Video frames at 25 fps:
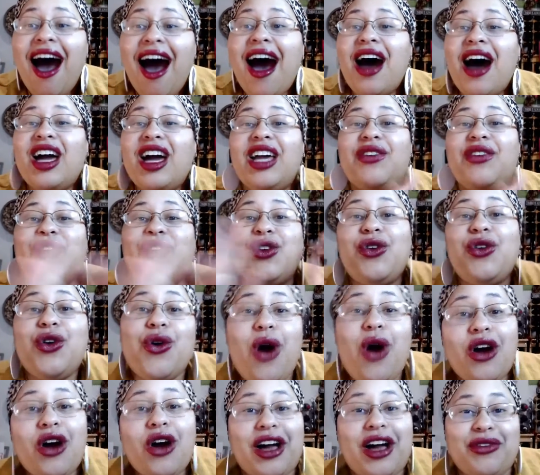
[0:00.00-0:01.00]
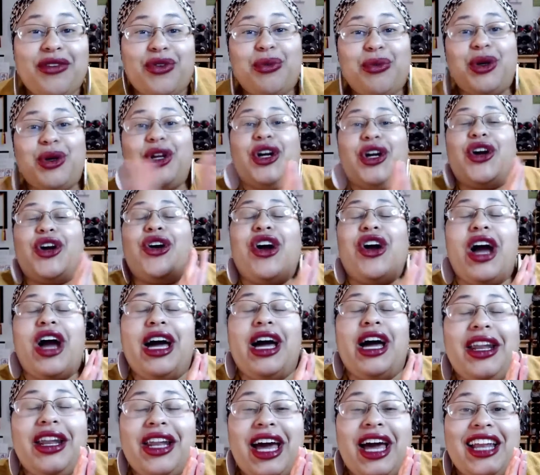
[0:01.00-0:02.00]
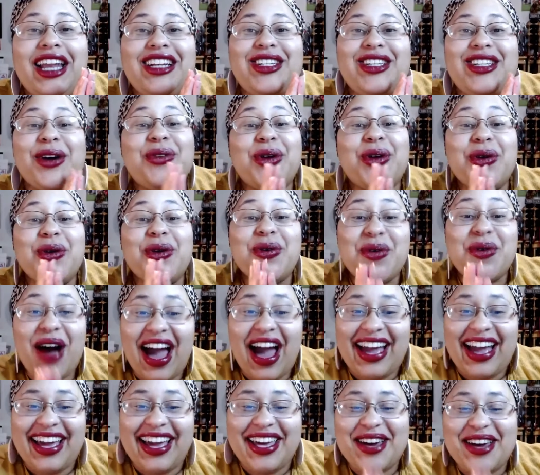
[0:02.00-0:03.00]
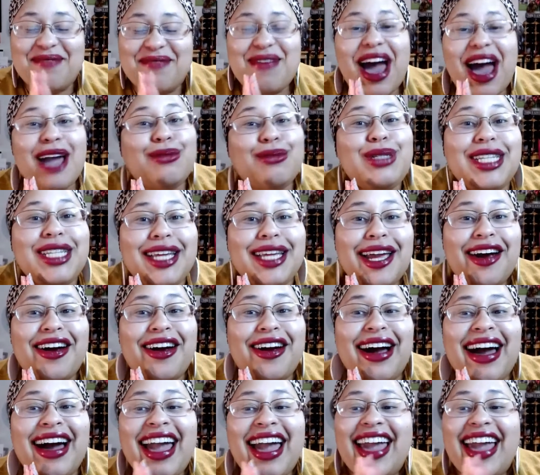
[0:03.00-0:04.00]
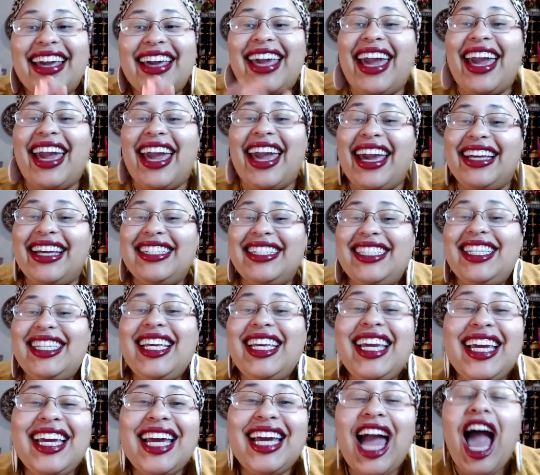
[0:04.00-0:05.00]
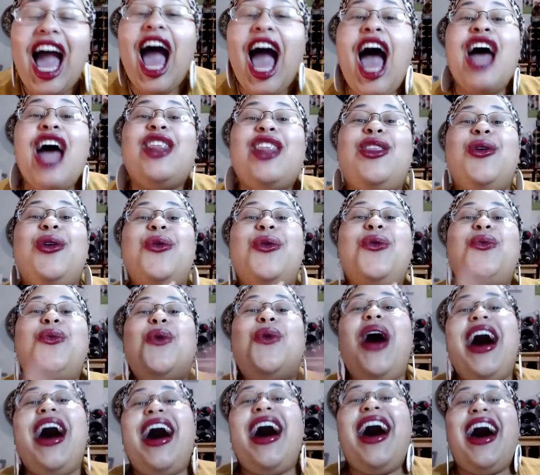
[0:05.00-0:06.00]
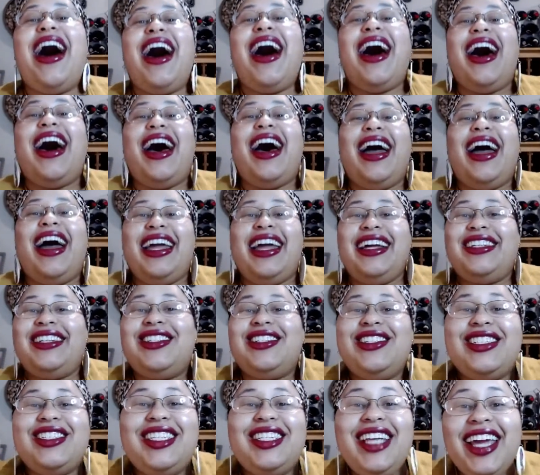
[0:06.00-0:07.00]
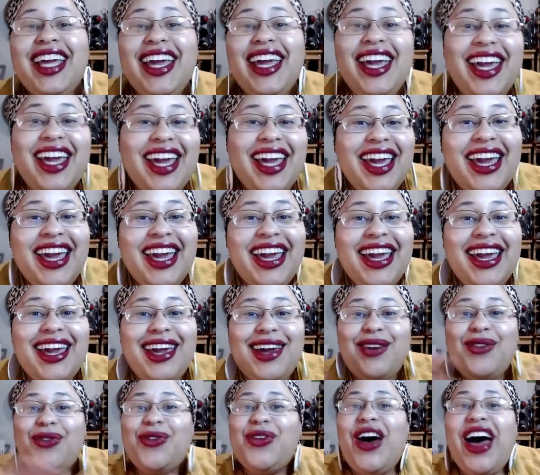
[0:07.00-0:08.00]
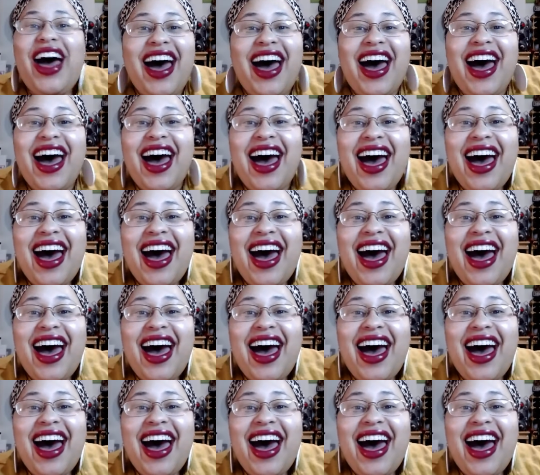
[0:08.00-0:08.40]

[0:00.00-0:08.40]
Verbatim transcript: uh, if you are not familiar or um, don't know who I am, I'm Tiara, AKA T, the Wine Diva.